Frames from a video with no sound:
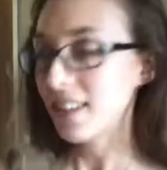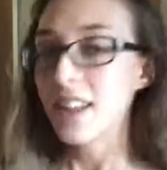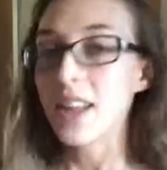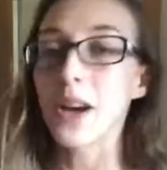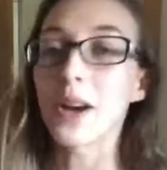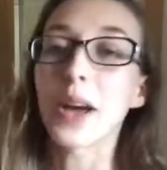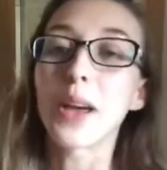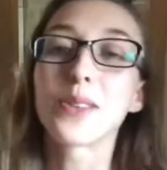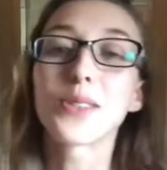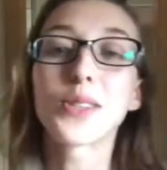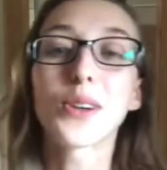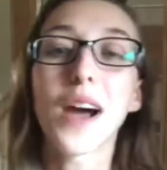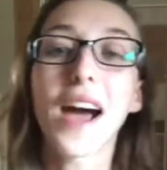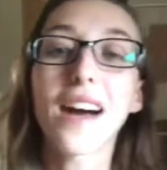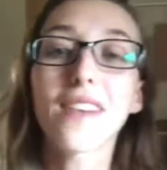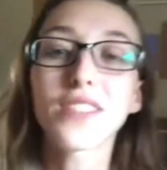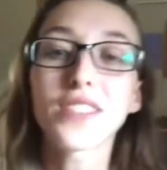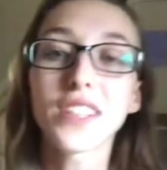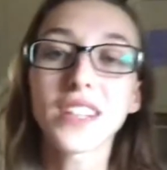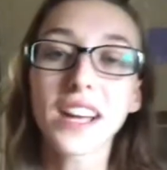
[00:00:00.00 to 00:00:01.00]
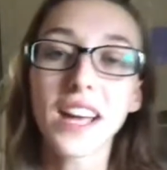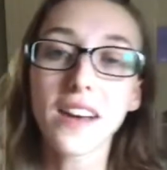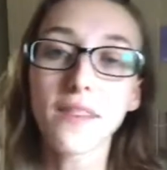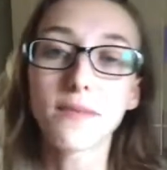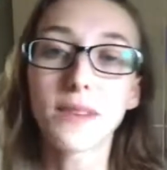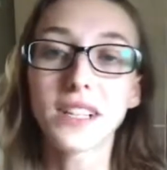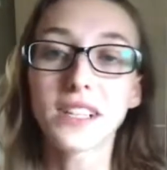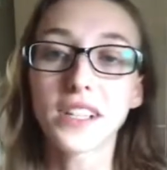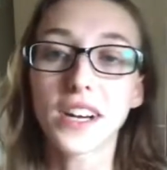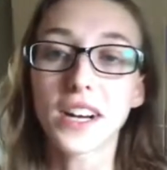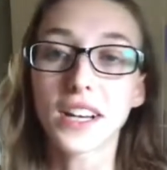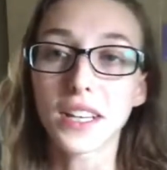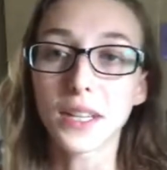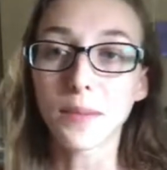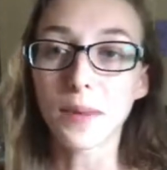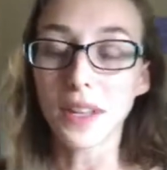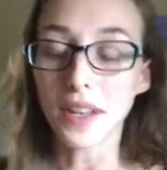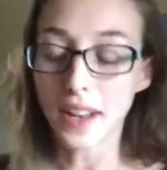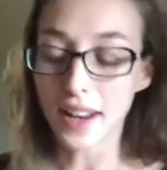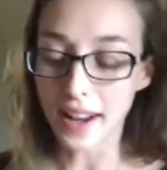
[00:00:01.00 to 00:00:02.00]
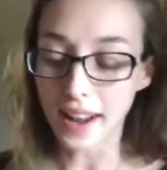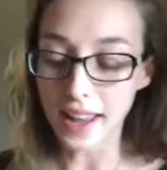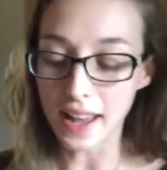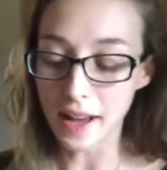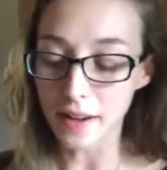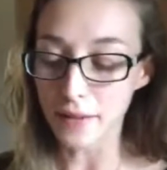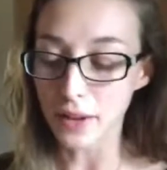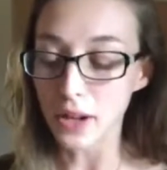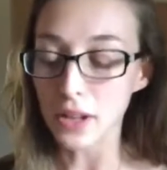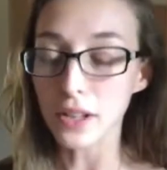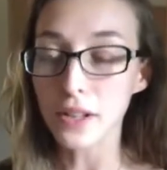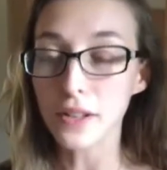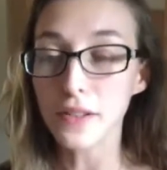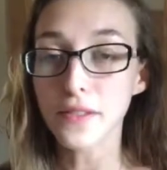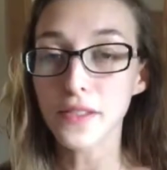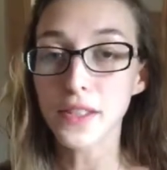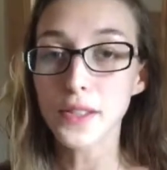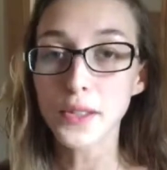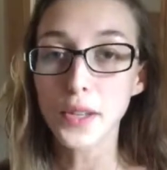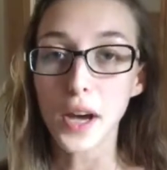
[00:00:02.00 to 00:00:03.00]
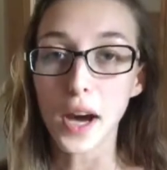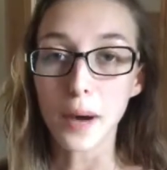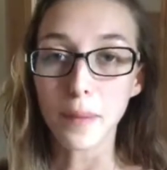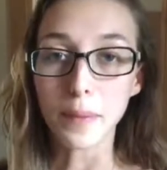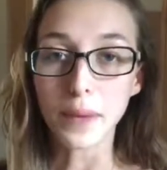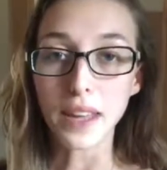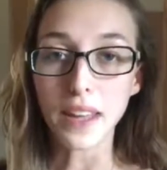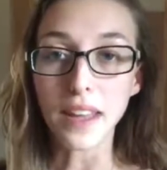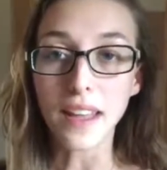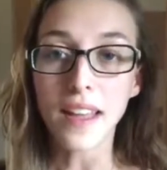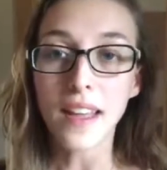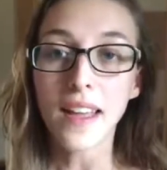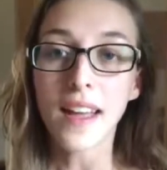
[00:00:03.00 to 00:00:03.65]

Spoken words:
Okay, so after I have my document and I have all of this copy,